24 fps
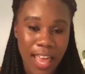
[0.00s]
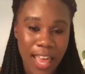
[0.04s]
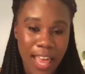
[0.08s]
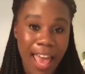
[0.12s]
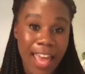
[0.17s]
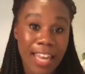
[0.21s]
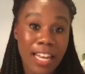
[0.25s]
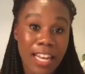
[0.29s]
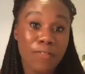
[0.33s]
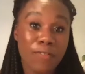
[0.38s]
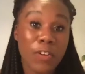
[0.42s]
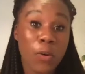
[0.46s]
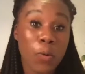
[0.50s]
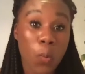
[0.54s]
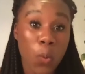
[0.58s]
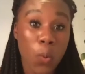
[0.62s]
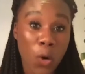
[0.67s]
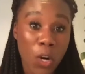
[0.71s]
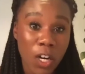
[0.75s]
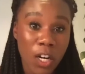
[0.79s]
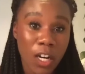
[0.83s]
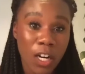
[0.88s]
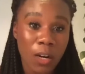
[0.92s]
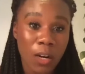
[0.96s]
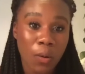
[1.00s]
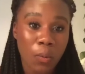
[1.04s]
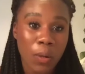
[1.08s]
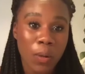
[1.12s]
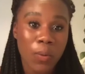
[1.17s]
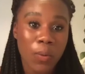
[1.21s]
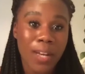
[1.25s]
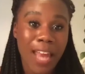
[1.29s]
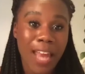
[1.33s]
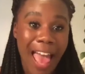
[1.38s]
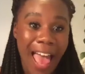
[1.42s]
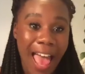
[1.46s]
And if it were, we
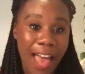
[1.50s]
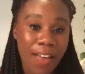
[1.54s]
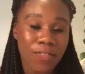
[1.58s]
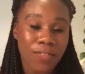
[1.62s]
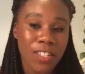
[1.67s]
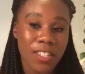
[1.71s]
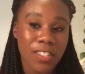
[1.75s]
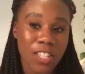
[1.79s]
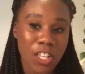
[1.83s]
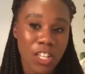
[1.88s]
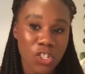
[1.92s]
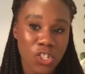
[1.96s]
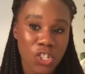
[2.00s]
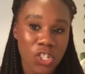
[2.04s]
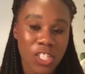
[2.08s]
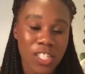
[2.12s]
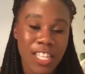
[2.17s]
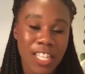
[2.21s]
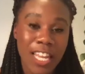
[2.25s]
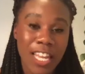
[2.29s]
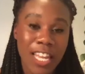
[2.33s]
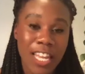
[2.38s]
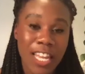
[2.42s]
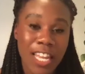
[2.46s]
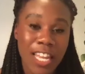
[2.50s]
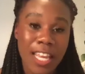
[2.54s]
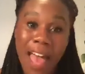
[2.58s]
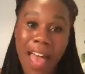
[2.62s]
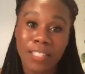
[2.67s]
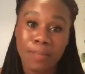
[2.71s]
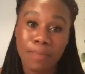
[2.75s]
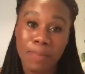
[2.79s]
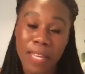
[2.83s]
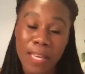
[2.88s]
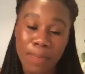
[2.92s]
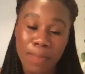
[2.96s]
would have decisions that
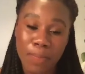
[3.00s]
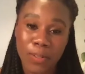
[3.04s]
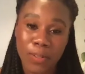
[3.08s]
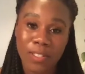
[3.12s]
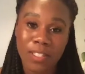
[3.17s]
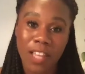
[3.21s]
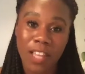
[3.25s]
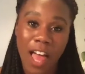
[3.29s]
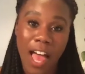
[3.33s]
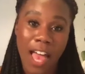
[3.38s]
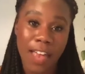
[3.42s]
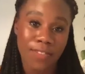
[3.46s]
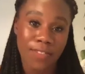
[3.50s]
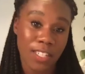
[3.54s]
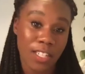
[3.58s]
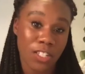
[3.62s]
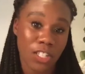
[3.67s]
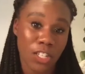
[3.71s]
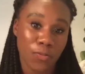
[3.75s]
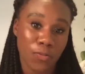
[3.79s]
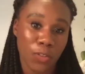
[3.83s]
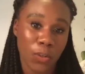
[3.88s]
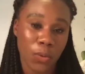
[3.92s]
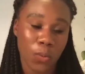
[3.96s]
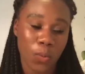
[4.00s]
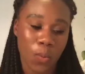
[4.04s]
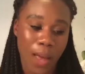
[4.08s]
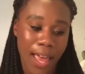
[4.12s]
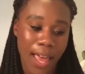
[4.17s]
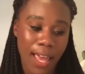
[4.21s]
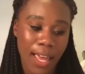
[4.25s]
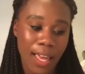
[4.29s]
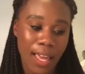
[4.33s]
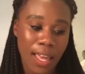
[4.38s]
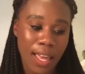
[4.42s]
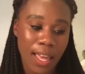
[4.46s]
impact people's lives in a different
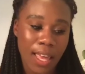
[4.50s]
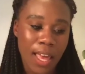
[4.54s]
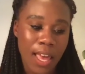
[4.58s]
way.